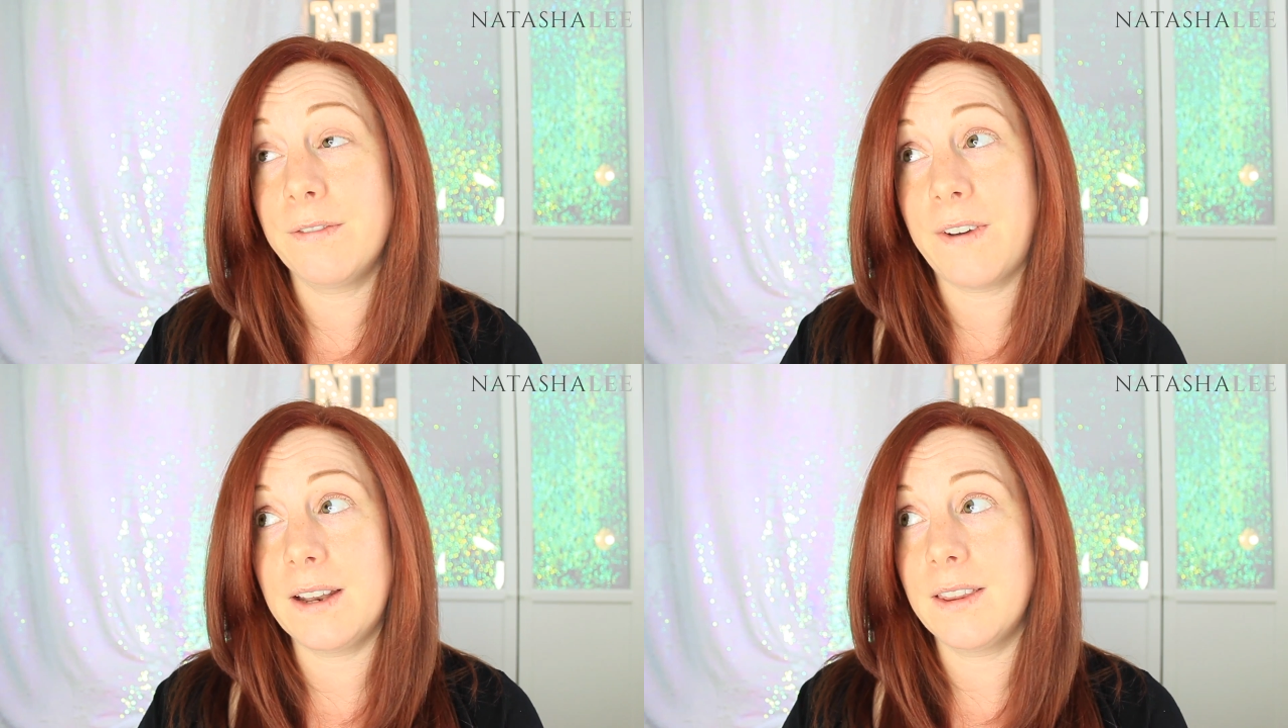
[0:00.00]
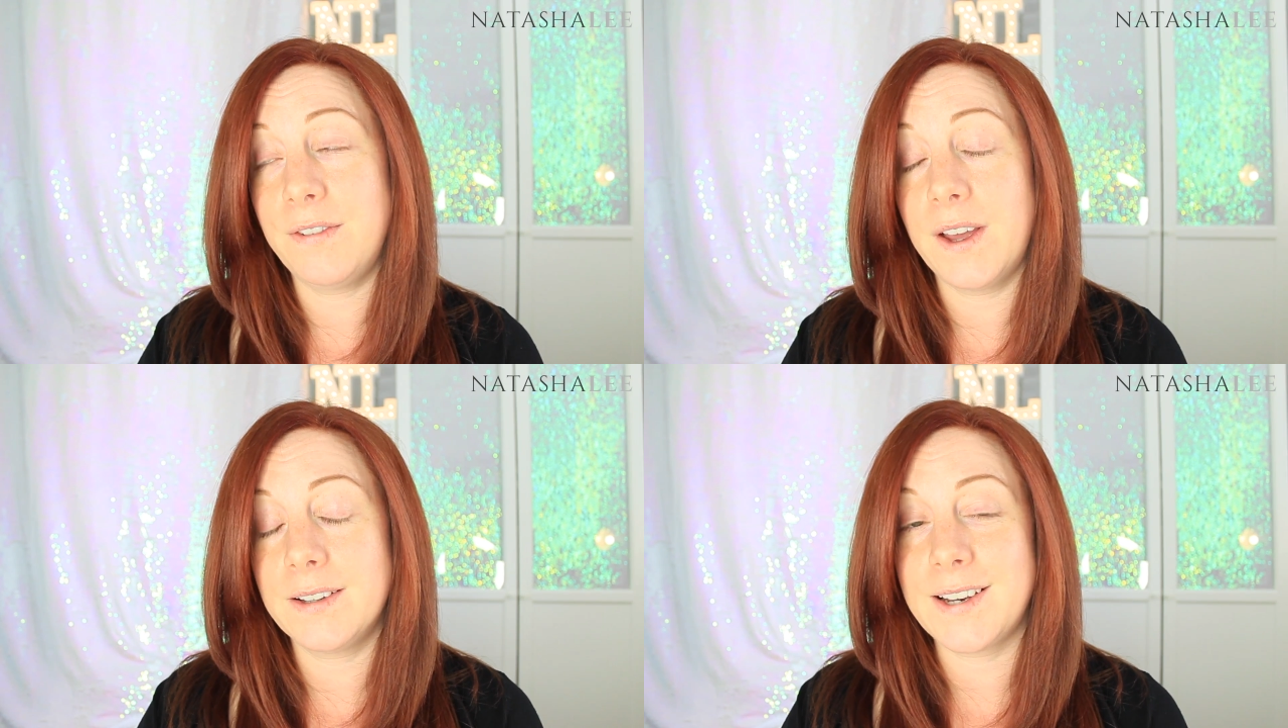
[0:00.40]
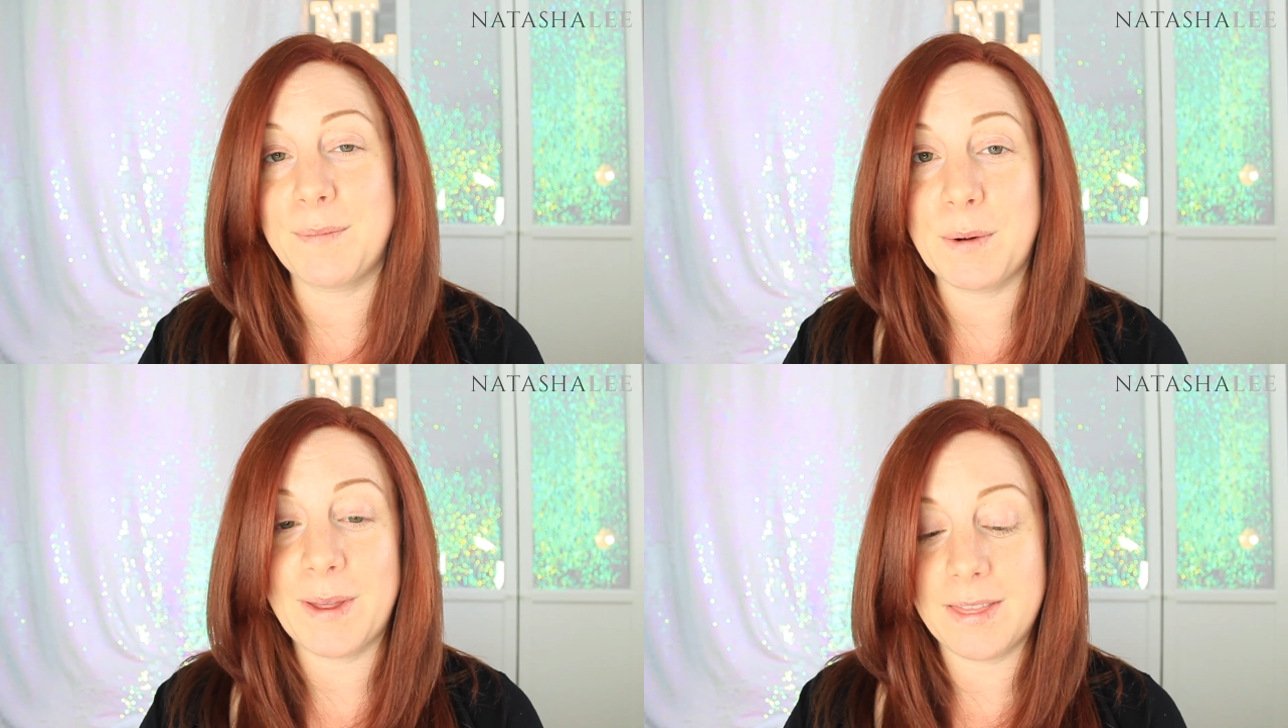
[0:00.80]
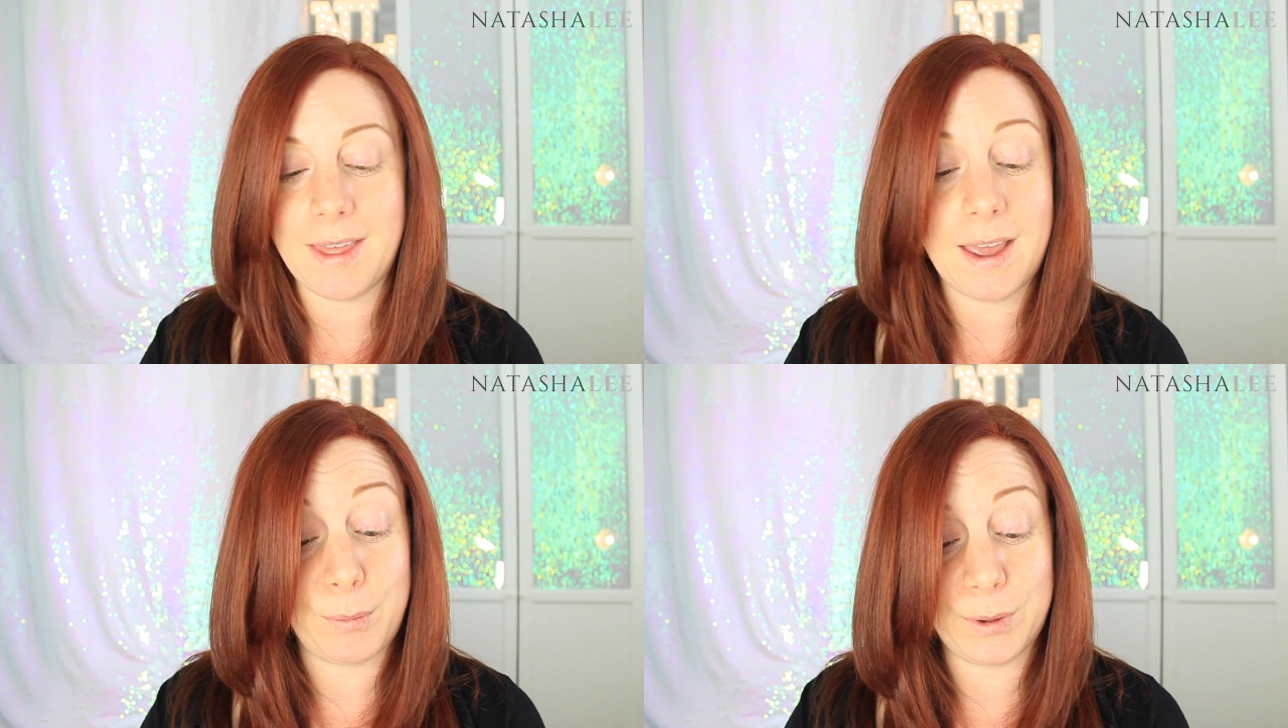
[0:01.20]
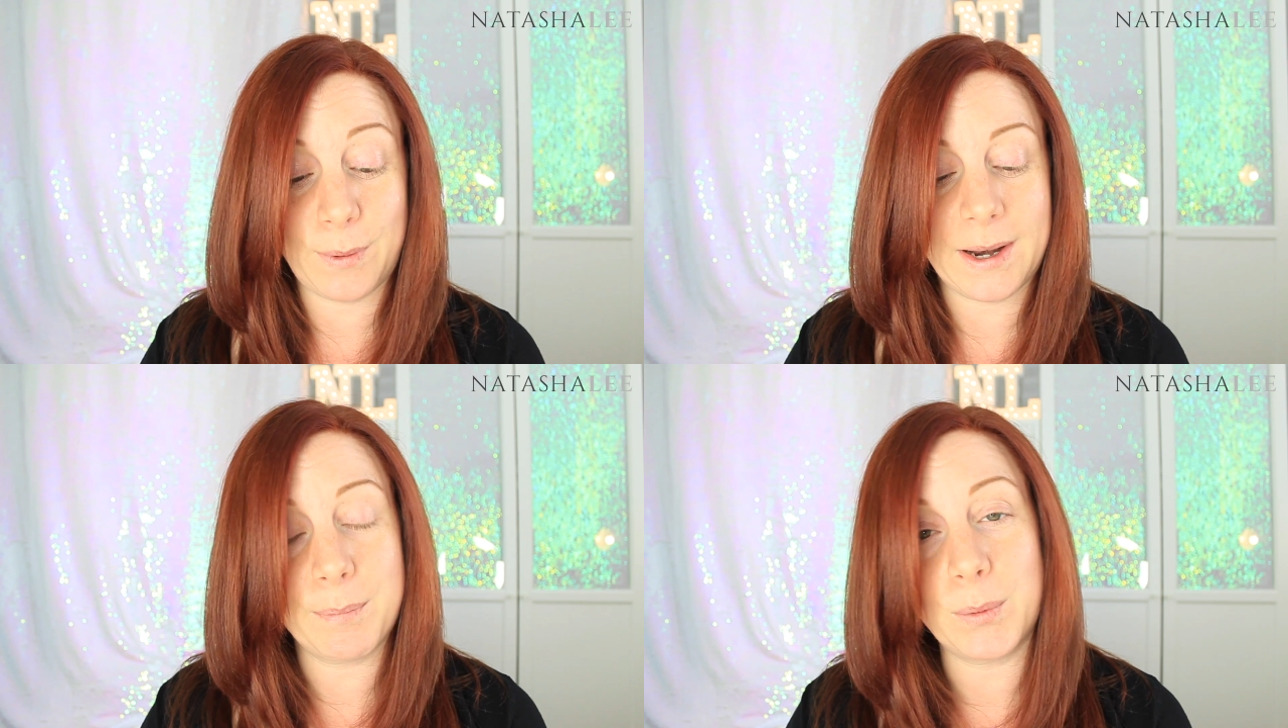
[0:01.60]
In fact, the first time I went there was
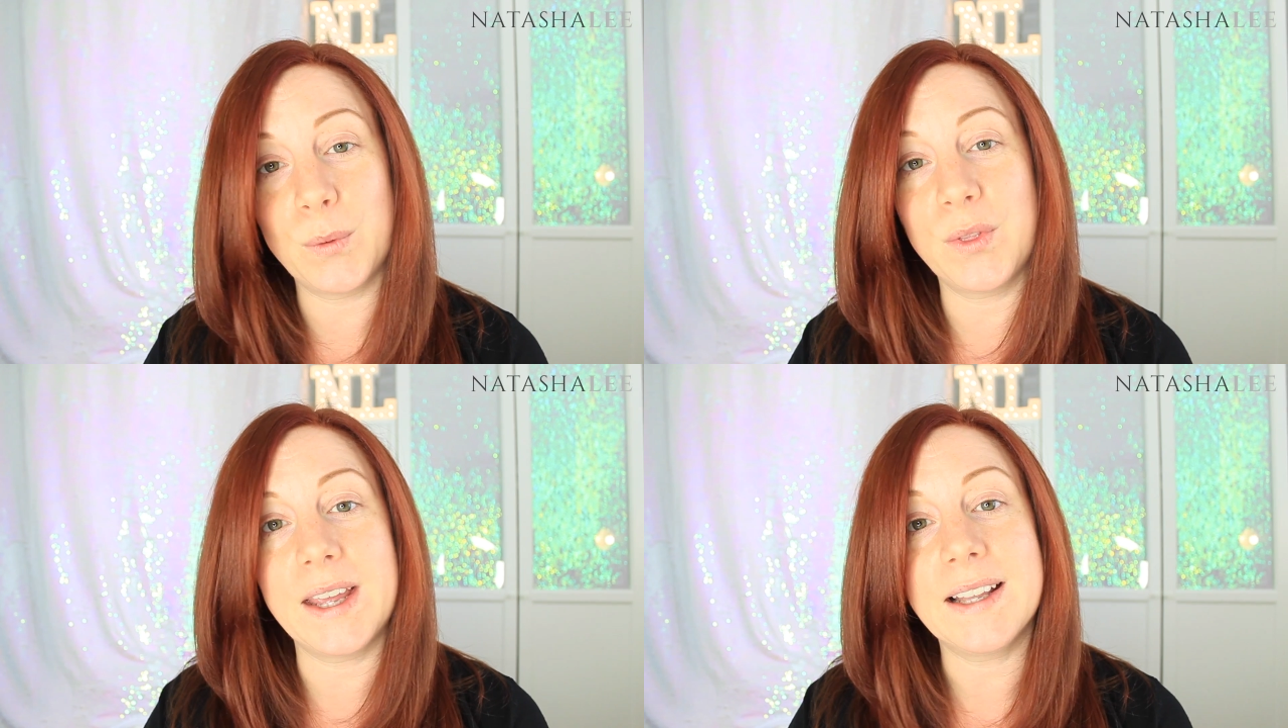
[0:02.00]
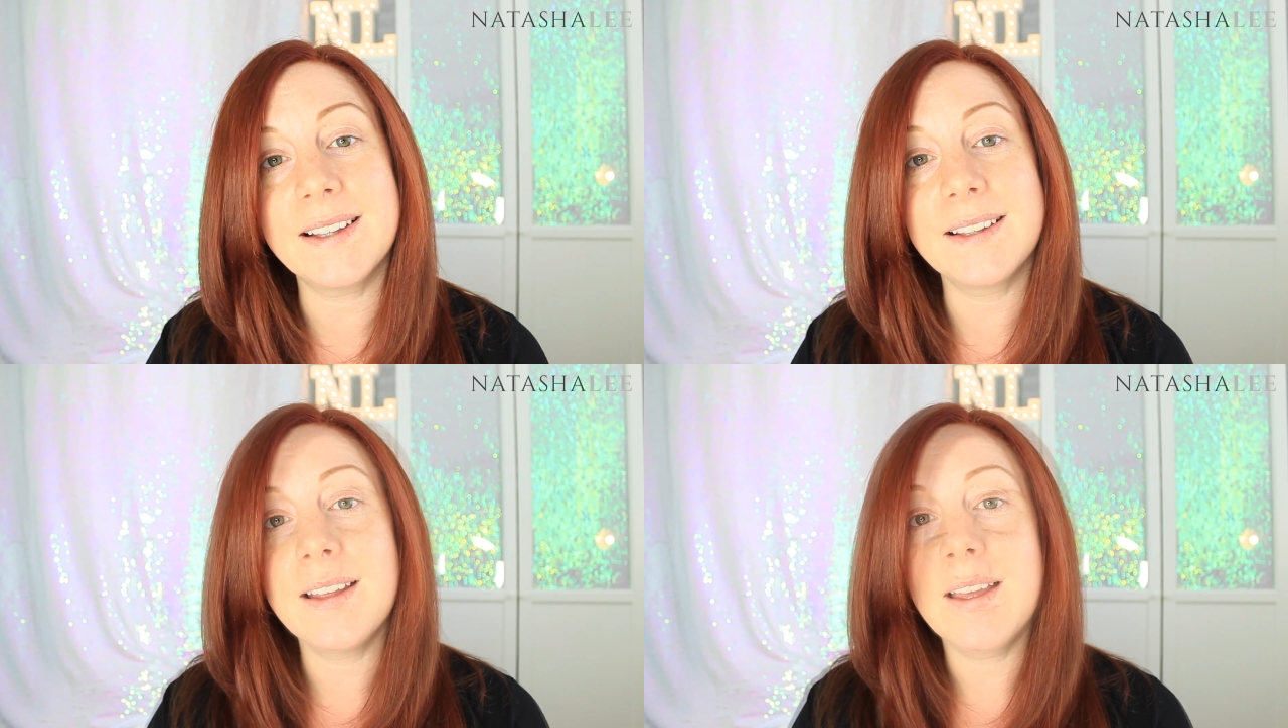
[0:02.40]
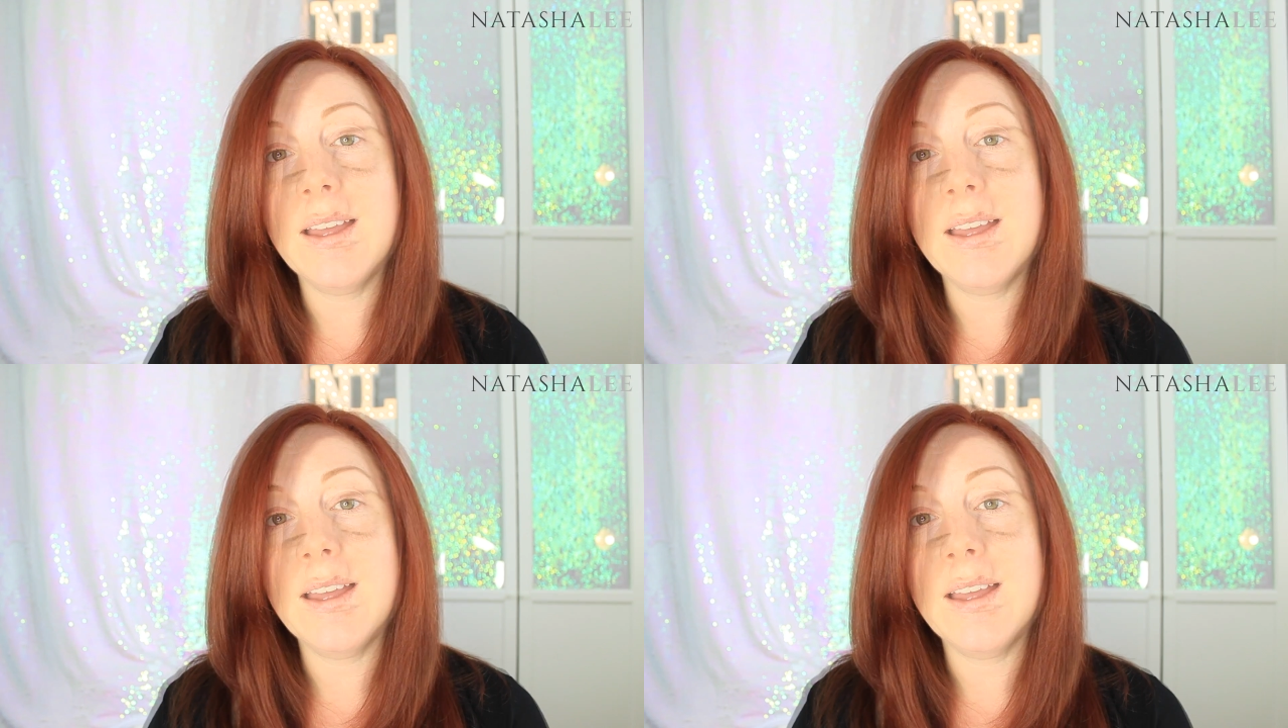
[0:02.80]
when I bought this.